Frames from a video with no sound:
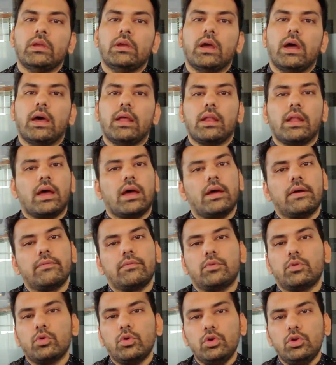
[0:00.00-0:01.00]
And I
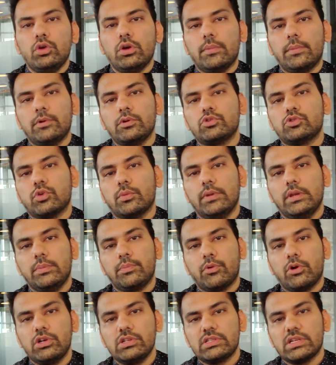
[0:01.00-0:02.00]
have told you about so many
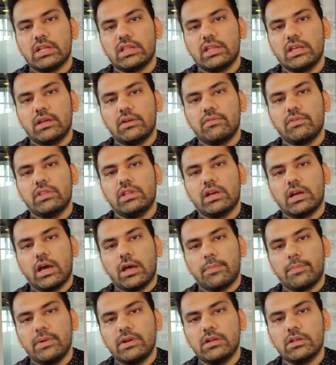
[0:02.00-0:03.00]
points are there with the
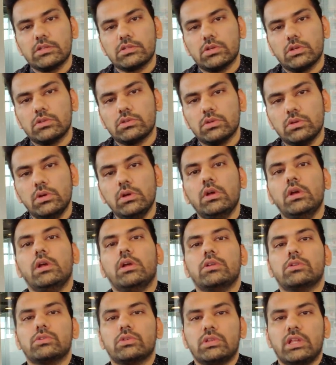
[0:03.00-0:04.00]
carpenters also,
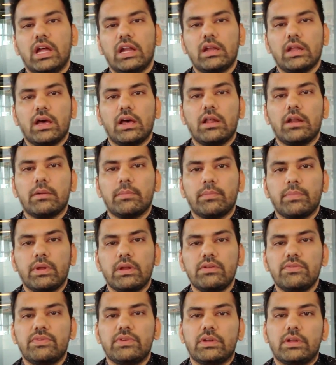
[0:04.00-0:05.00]
so that are
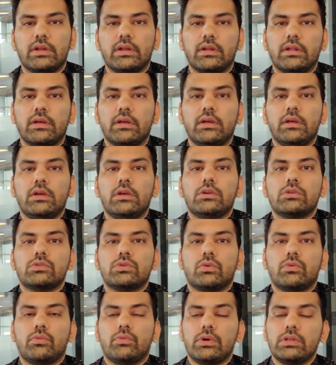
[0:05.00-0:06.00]
benefited. So
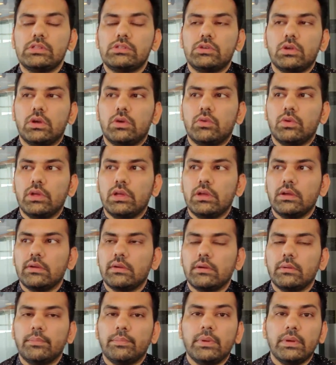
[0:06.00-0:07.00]
once you are
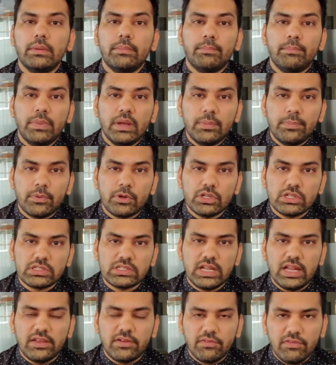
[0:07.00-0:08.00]
doing big projects
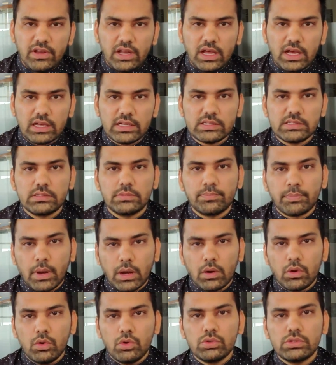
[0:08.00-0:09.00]
like villas,
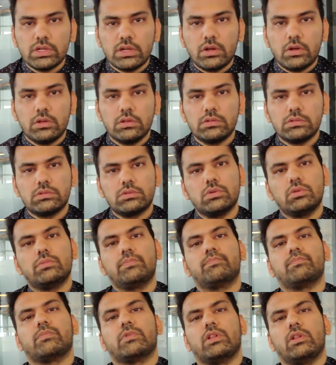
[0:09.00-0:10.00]
bungalows and all those,
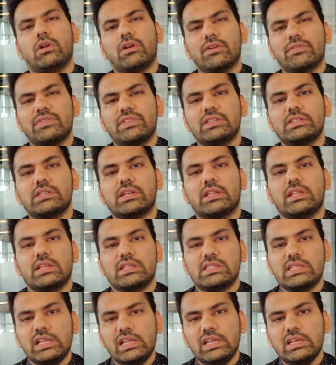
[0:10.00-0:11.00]
so a lot of things are there.
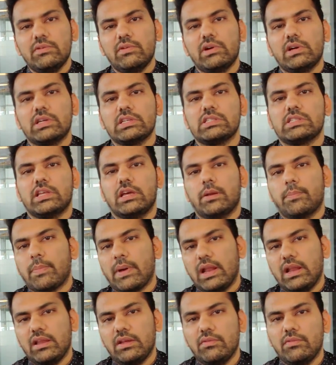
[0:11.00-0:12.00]
Ceiling work is there,
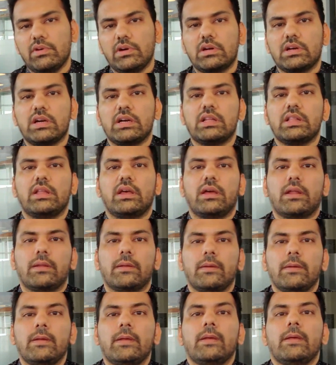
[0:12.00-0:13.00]
paneling work are there,
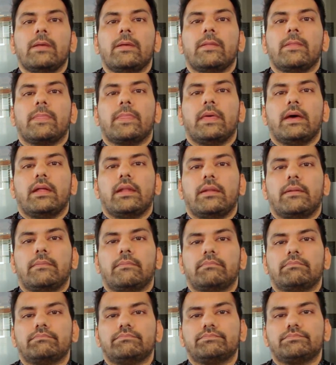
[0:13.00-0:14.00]

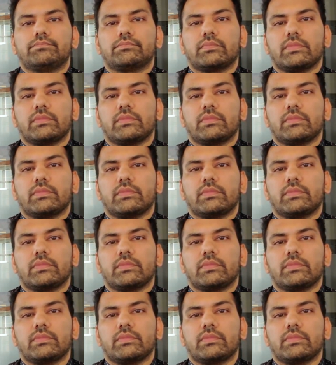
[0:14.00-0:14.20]
then